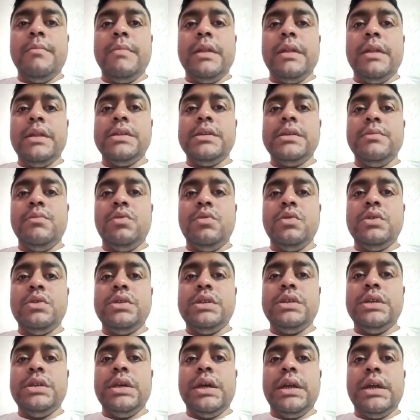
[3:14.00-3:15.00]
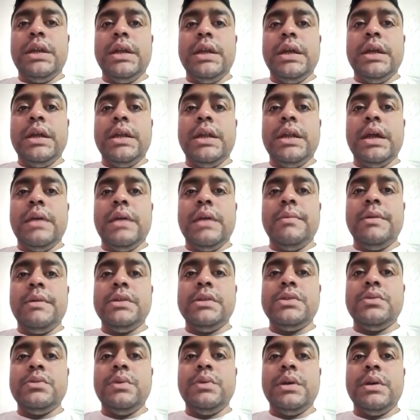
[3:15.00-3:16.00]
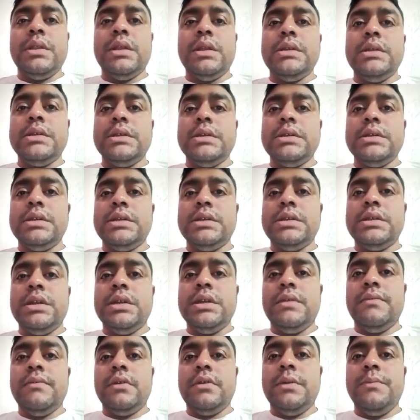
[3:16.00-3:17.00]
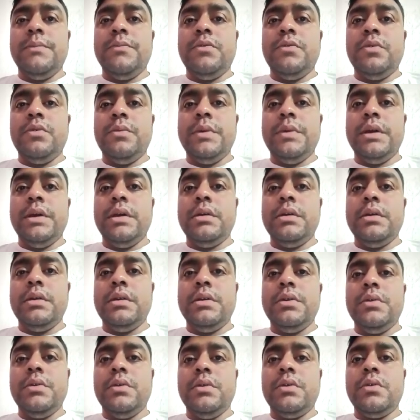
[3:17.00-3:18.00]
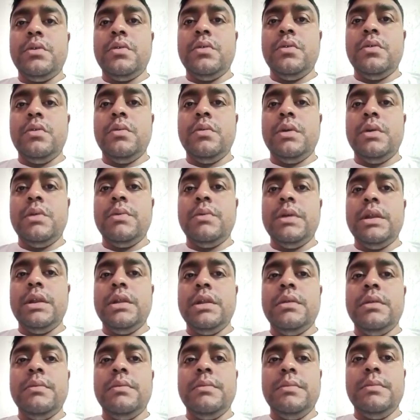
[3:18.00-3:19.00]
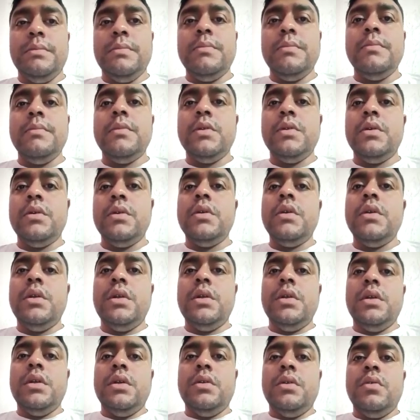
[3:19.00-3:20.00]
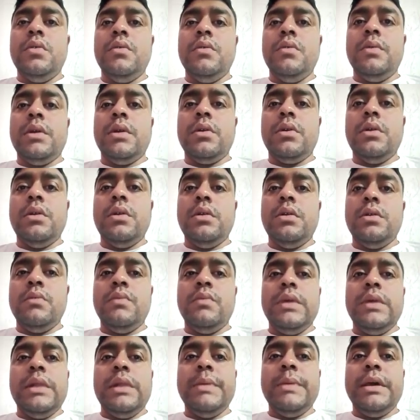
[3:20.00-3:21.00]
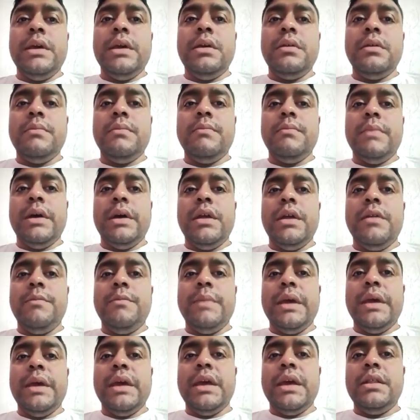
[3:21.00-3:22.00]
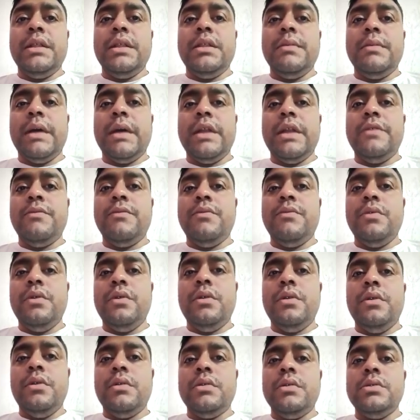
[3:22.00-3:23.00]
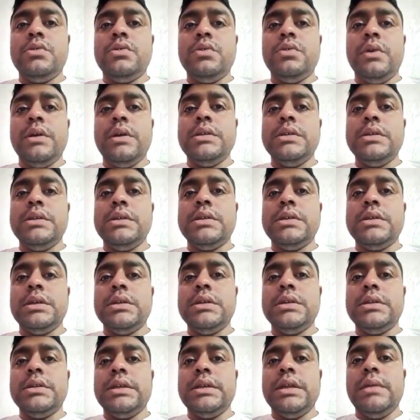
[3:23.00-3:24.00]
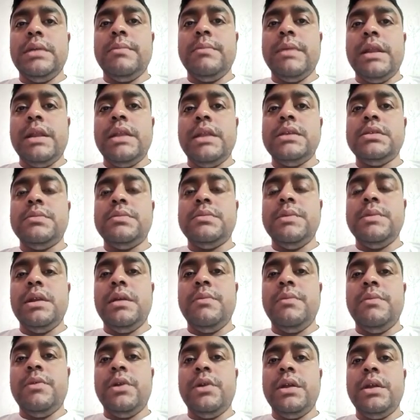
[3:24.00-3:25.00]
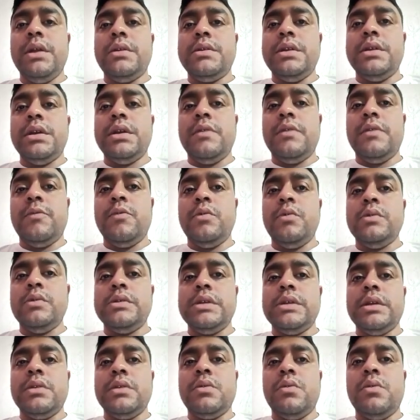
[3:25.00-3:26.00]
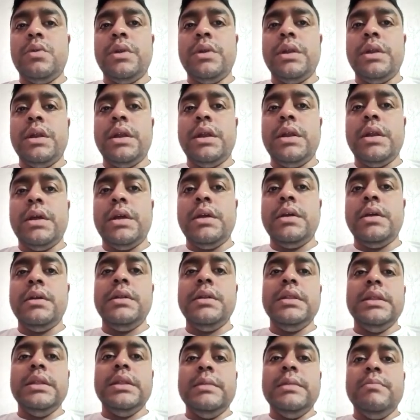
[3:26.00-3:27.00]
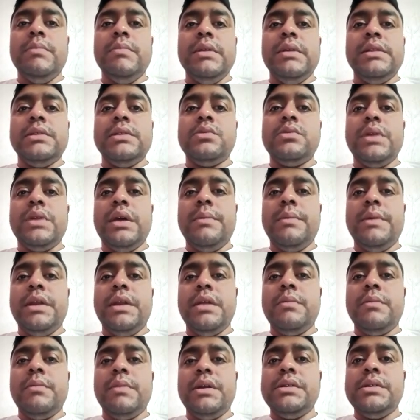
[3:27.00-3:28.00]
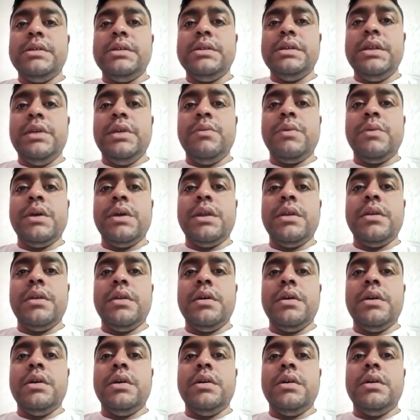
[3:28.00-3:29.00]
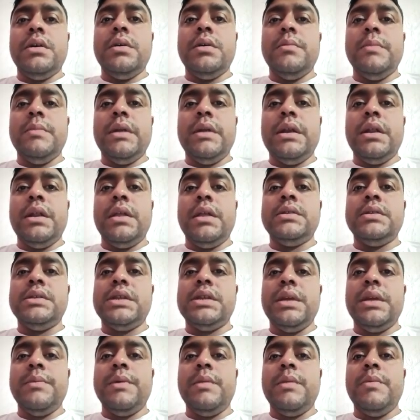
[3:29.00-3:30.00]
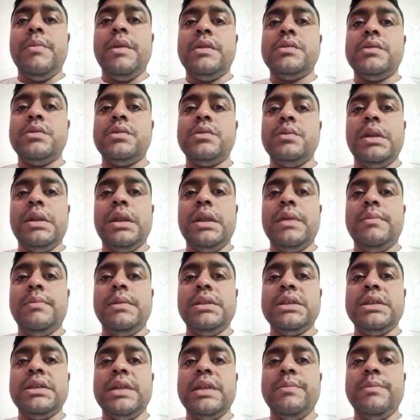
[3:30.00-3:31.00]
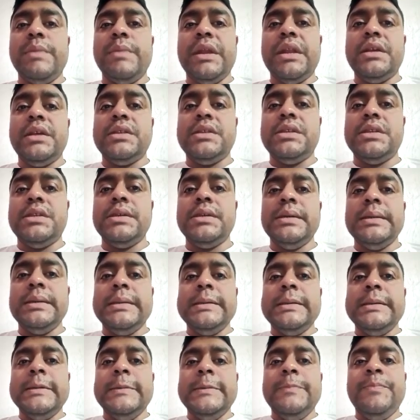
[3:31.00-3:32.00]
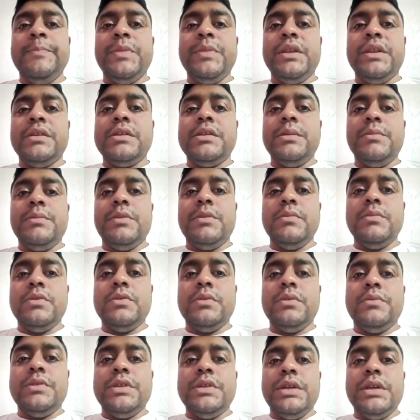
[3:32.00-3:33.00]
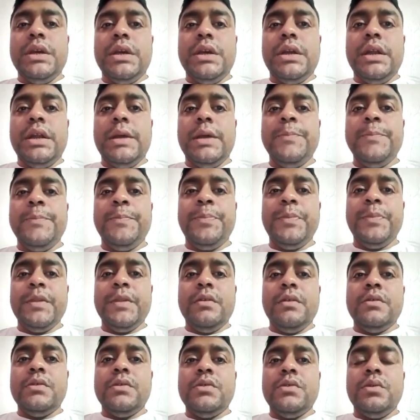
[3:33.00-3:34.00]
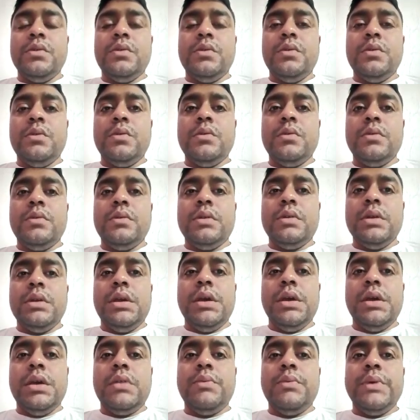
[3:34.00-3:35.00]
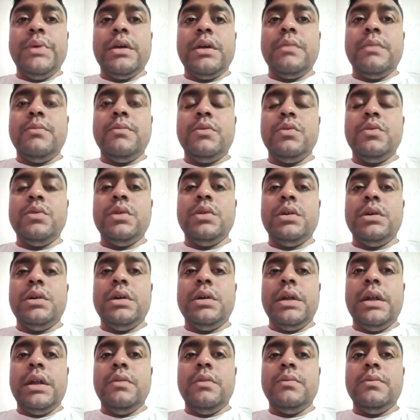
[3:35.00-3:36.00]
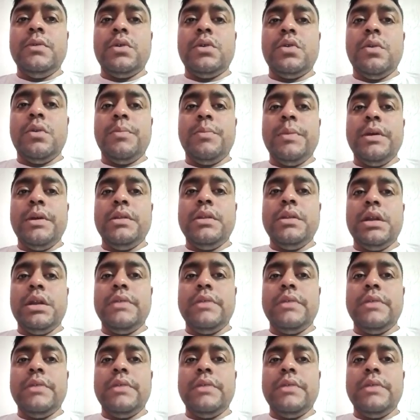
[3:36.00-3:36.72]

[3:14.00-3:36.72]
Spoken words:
Managing both GERD and diabetes together is essential for improving your overall well-being. By making the mindful choices such as eating balanced meal, avoiding trigger foods, and coordinating meals with diabetic medicine, you can maintain stable blood sugar levels and manage the symptoms of GERD. So here we come to the end of the topic.